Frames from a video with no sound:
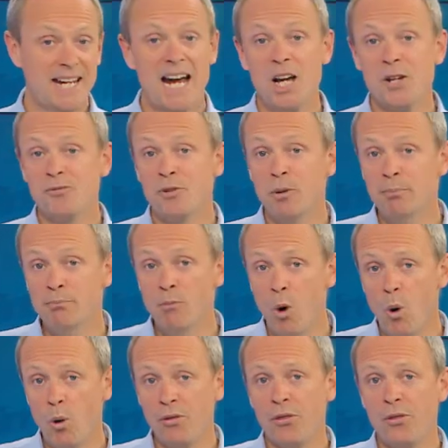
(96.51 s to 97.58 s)
And for
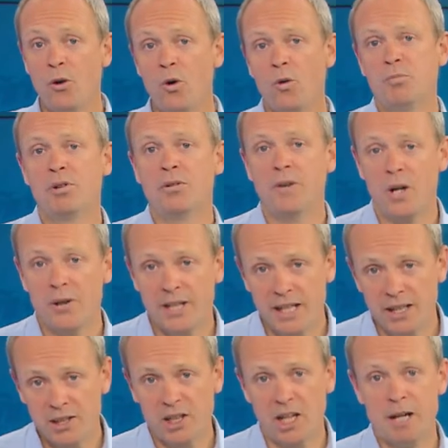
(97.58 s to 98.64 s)
more
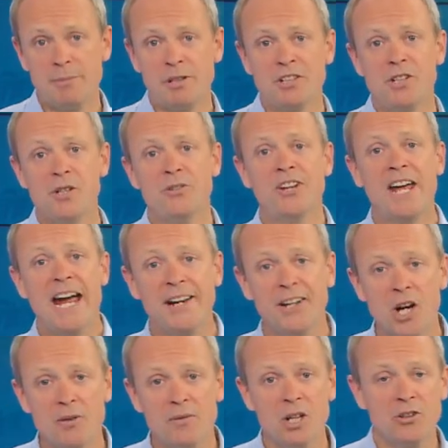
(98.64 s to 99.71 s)
thought-provoking climate news, head
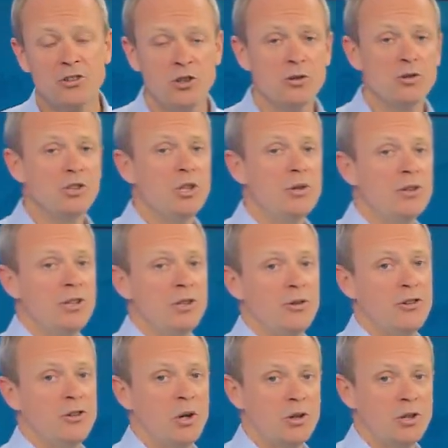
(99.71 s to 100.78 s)
over to
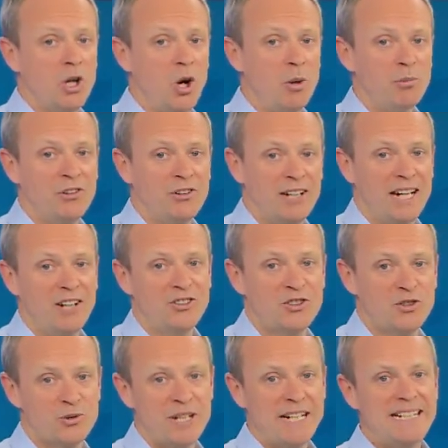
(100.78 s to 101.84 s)
euronews.com slash
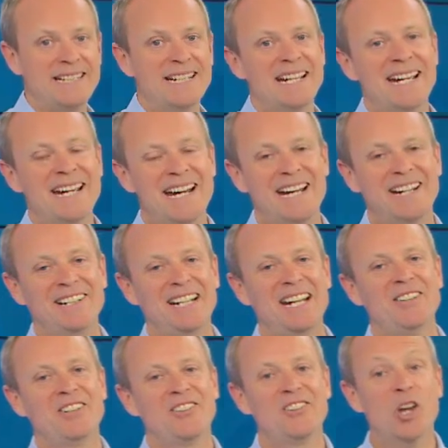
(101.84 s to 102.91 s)
green and
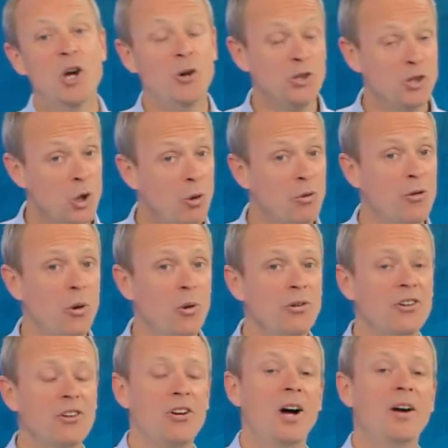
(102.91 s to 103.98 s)
let us know your
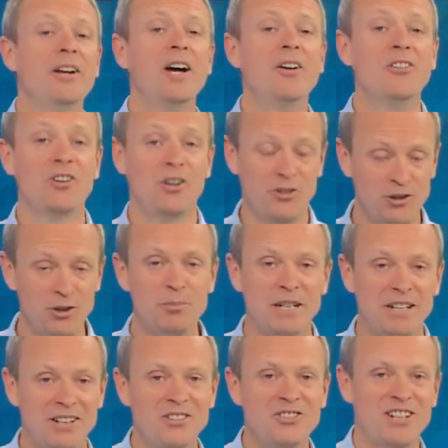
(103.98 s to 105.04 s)
thoughts on our social
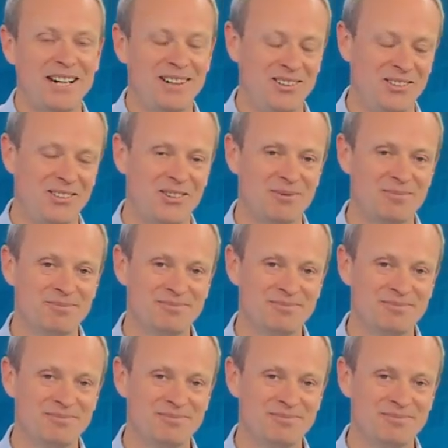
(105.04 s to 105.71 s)
media channels.